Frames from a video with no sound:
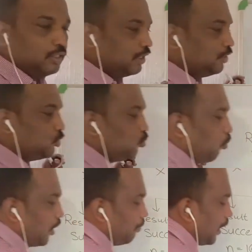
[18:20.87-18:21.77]
into
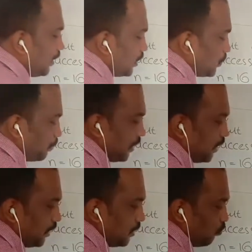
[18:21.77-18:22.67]
1 minus p,
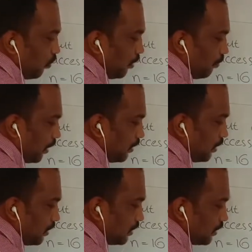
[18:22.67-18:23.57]
that is 1
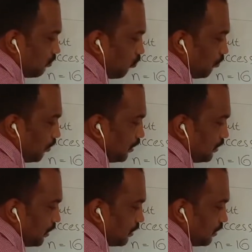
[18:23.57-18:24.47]
minus 1 by
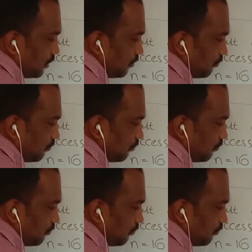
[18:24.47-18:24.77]
6,